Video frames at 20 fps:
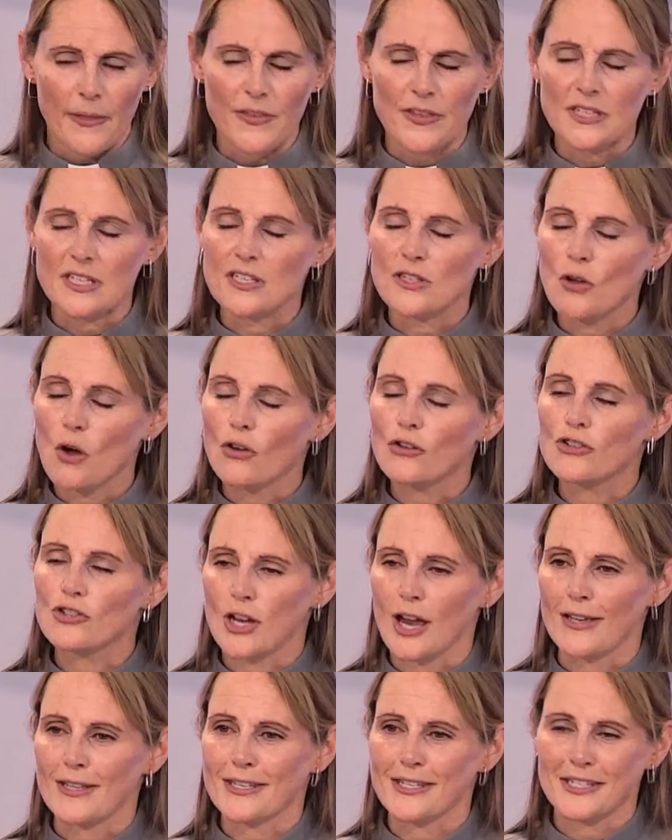But this is
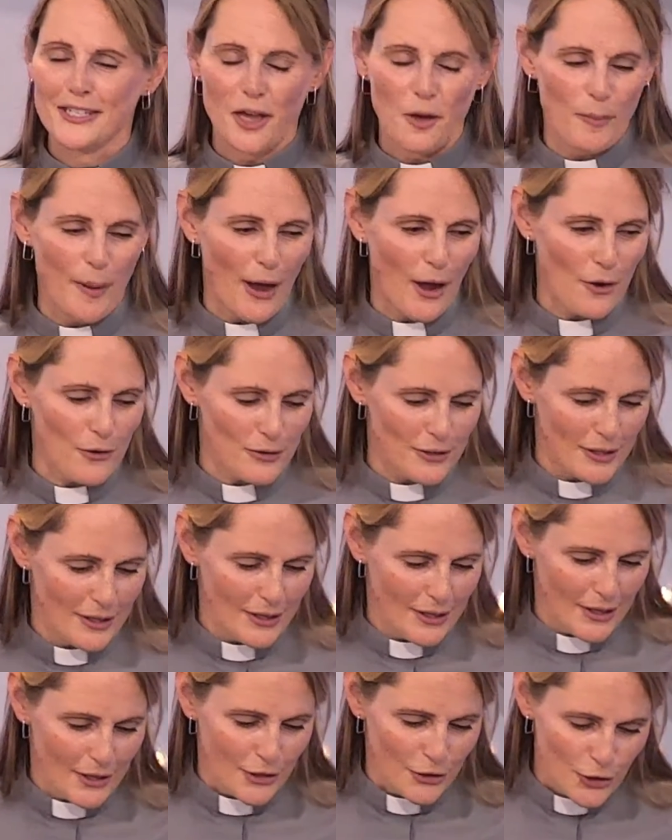not just about
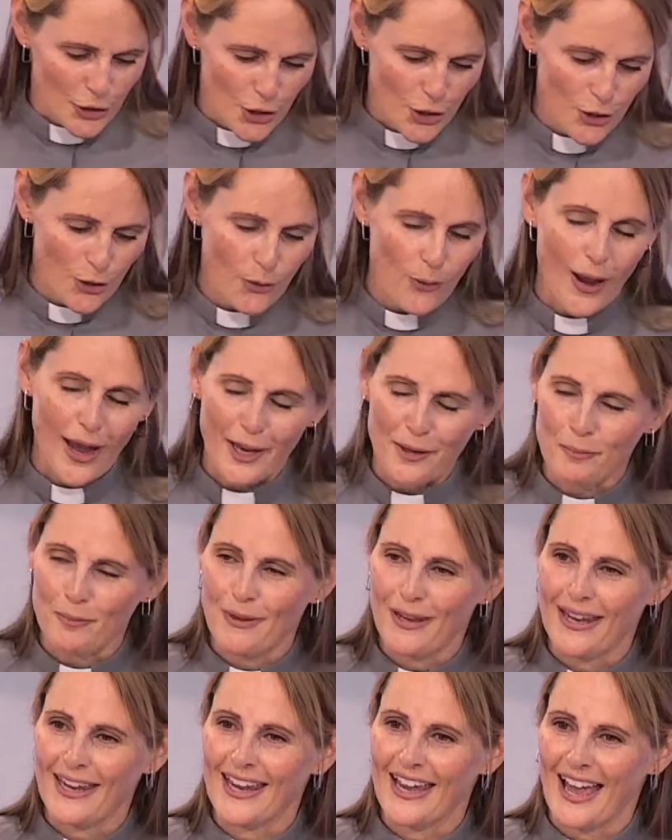you
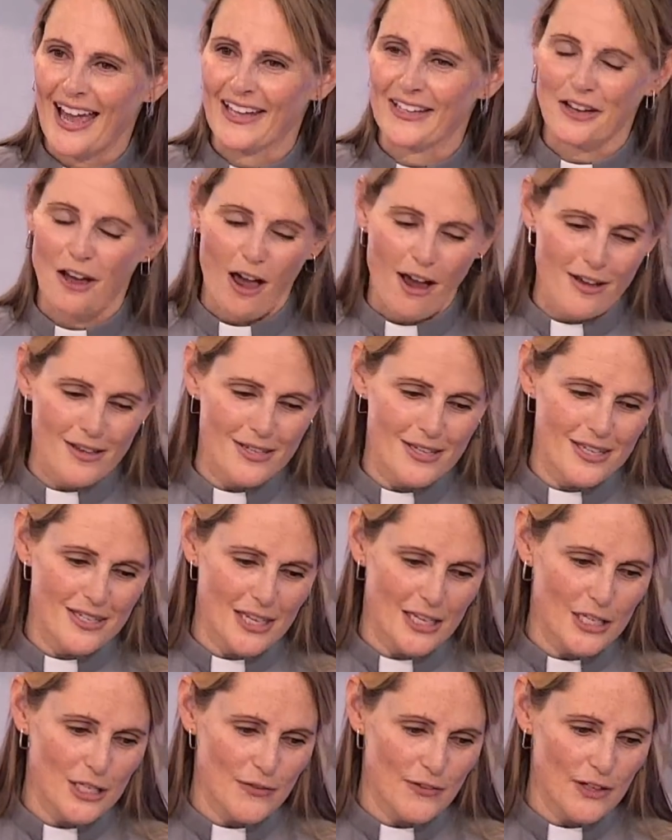and me and us
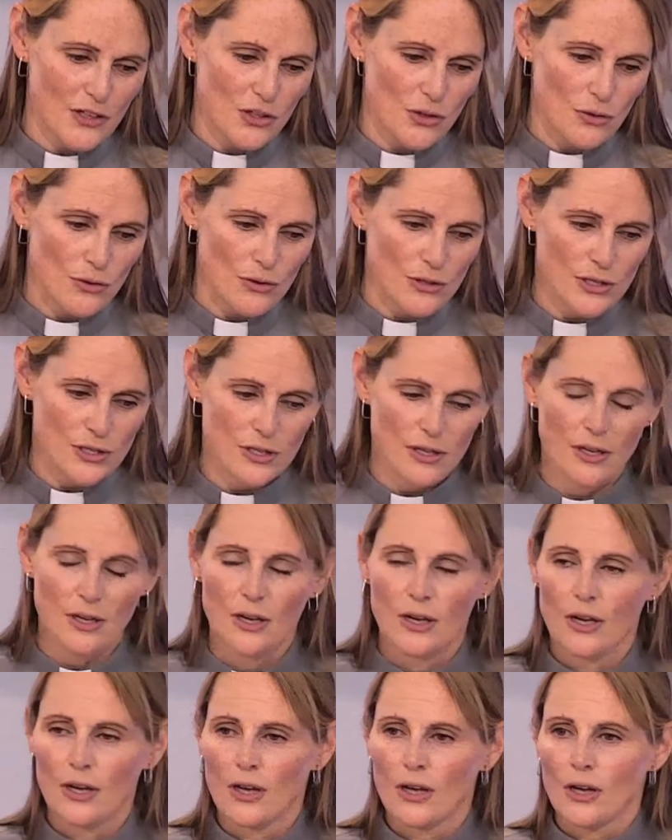as individuals.
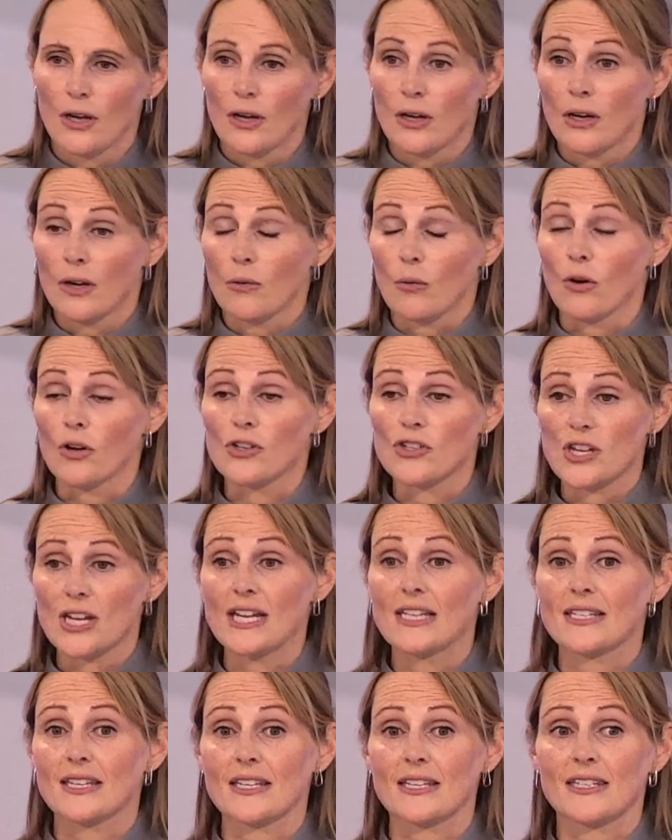What
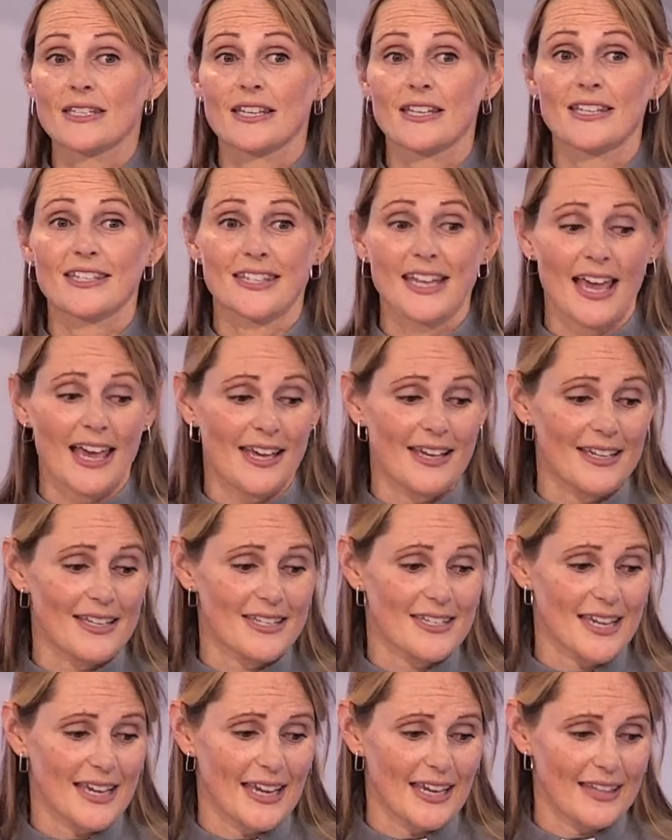Jesus
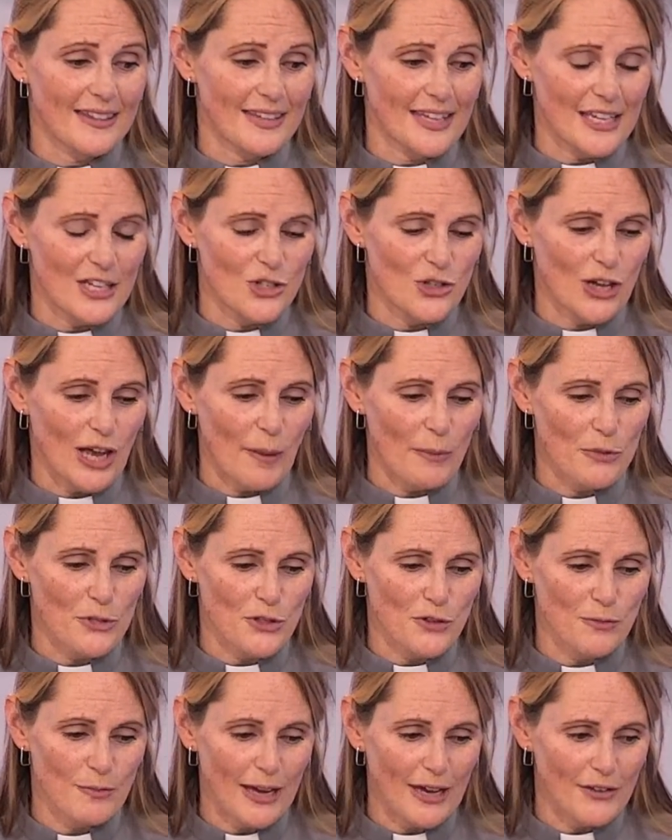says in these
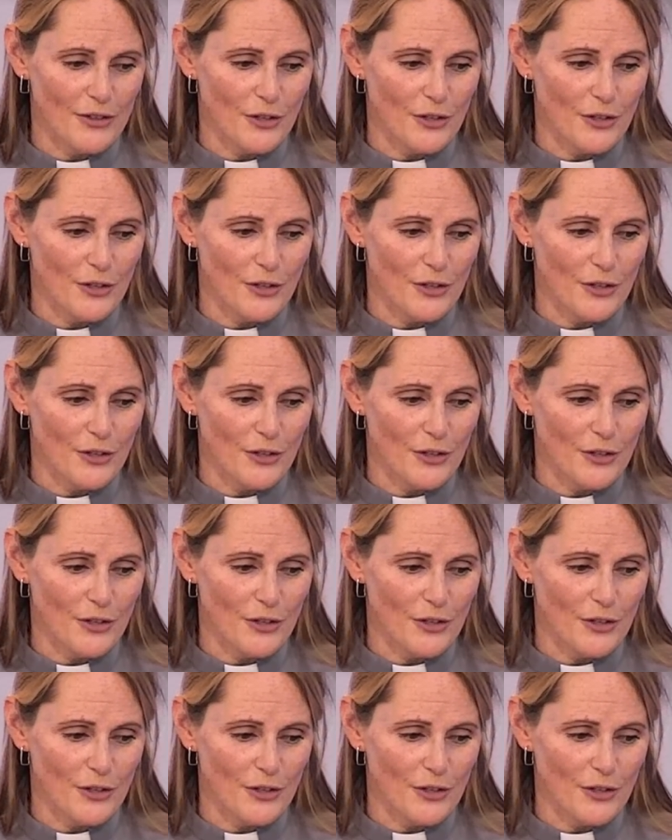chapters of